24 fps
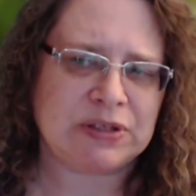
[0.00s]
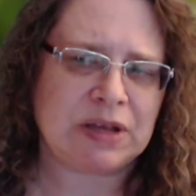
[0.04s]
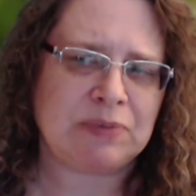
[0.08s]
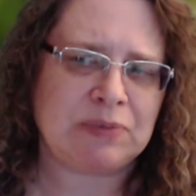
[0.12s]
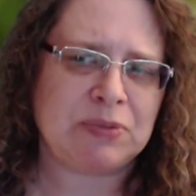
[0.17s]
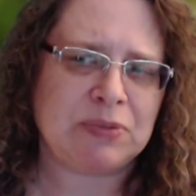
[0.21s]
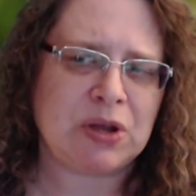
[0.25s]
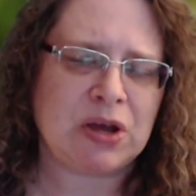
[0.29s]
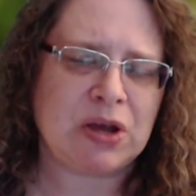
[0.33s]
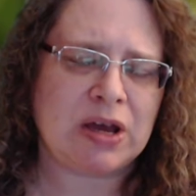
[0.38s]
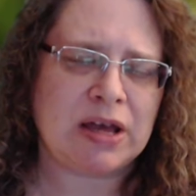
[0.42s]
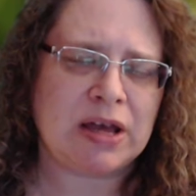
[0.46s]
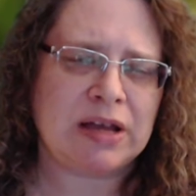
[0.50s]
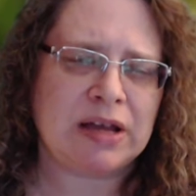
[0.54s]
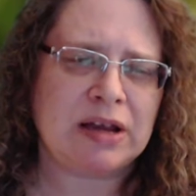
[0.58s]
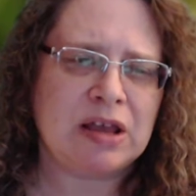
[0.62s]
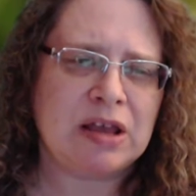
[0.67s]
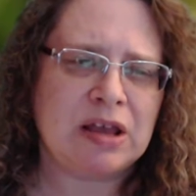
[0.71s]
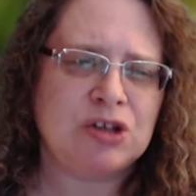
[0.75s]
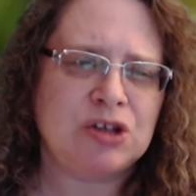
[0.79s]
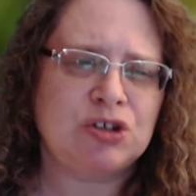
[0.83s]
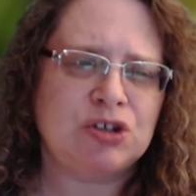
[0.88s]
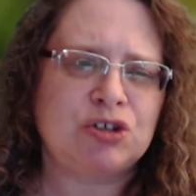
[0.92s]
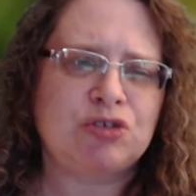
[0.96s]
I'm not
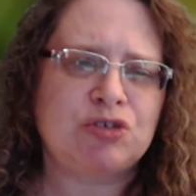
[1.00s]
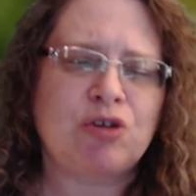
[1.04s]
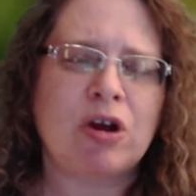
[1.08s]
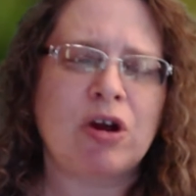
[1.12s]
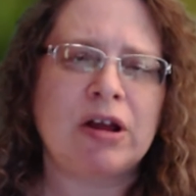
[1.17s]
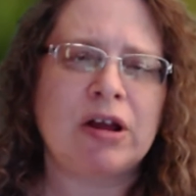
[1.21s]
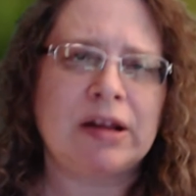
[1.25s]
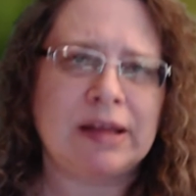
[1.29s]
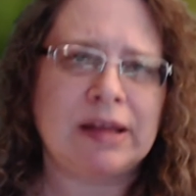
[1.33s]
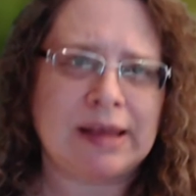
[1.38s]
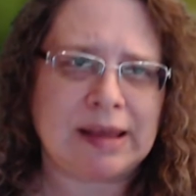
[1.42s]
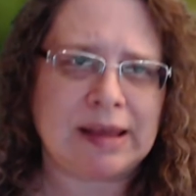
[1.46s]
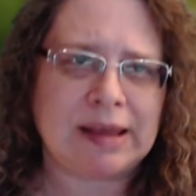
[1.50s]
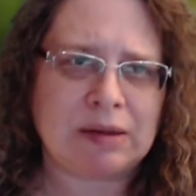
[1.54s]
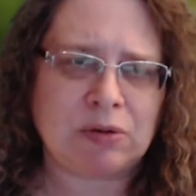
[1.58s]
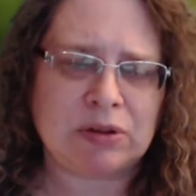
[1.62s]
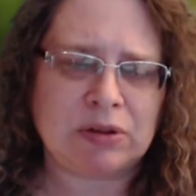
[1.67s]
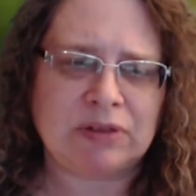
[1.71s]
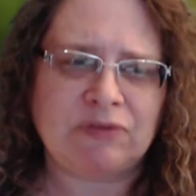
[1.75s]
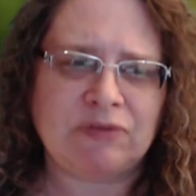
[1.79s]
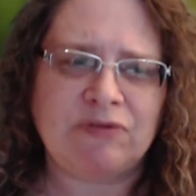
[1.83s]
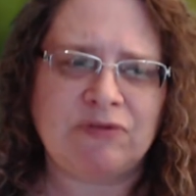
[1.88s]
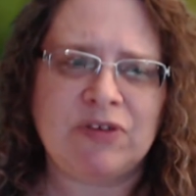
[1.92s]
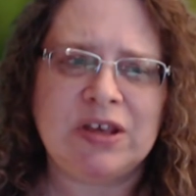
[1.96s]
struggling
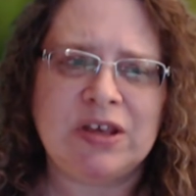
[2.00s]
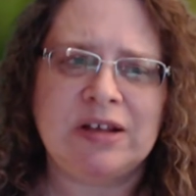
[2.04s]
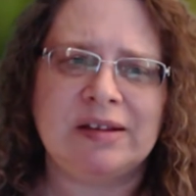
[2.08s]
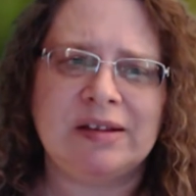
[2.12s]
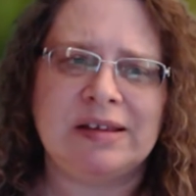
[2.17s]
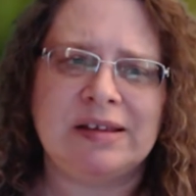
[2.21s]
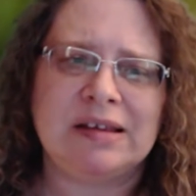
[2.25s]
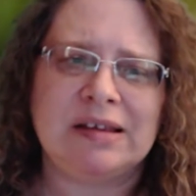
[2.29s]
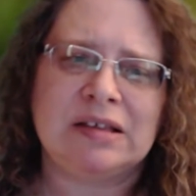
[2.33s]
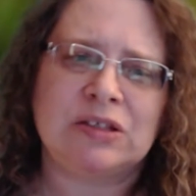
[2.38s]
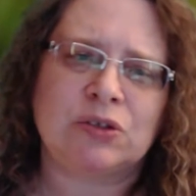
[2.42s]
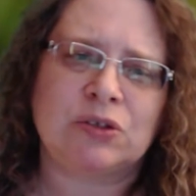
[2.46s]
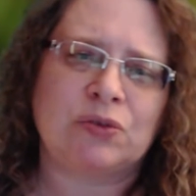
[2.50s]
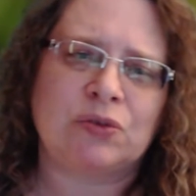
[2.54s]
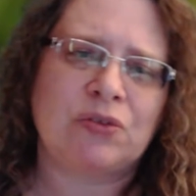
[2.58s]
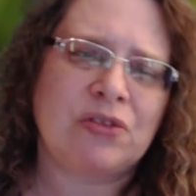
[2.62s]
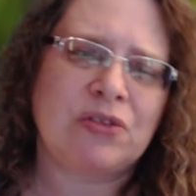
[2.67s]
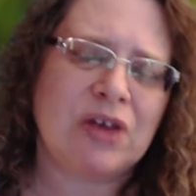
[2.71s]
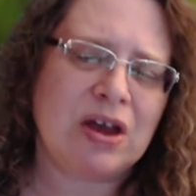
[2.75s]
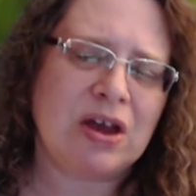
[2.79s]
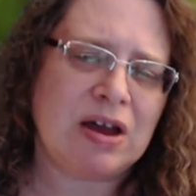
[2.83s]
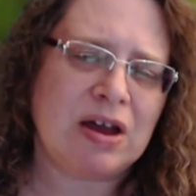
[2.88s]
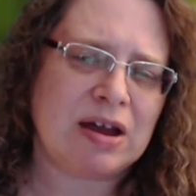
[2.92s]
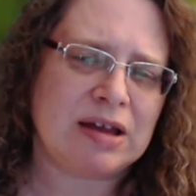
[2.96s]
with the feelings or
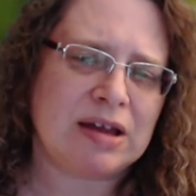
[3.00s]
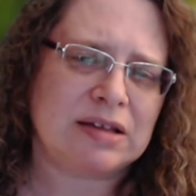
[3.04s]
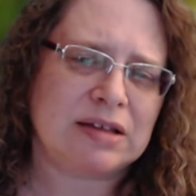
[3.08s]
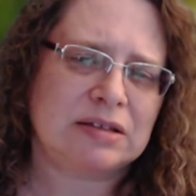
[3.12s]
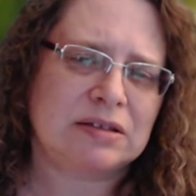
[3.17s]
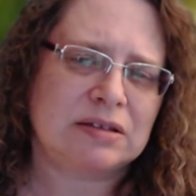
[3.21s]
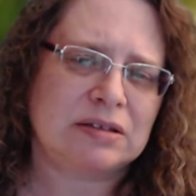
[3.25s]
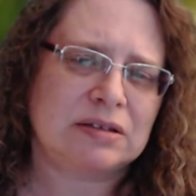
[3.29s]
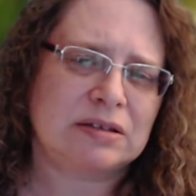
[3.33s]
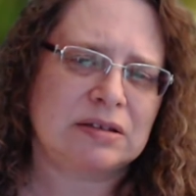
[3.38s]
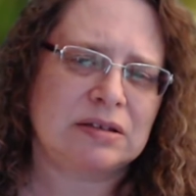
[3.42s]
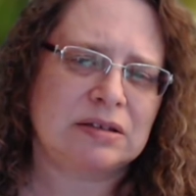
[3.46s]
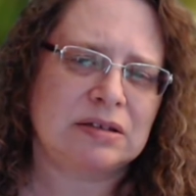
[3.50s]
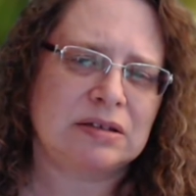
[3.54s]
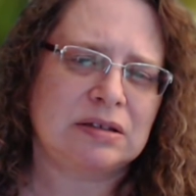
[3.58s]
thoughts,